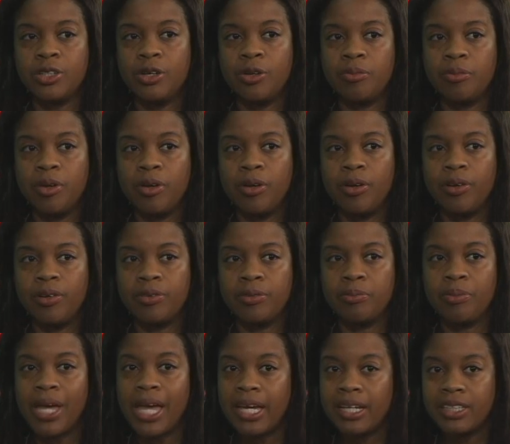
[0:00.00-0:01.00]
on
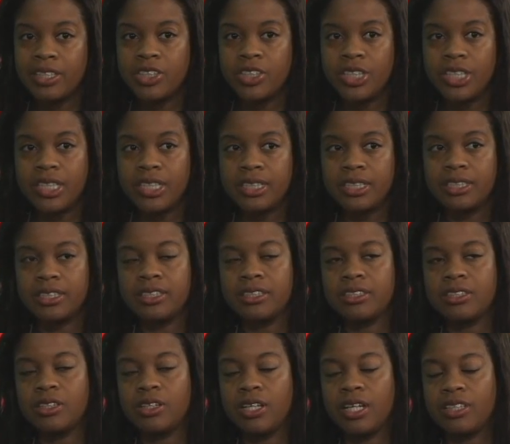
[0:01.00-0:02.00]
packages,
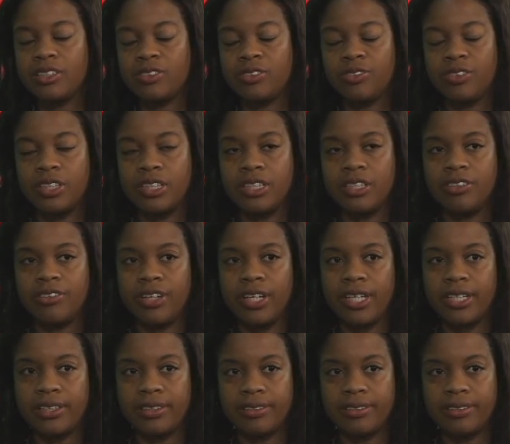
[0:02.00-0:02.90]
so that's really great.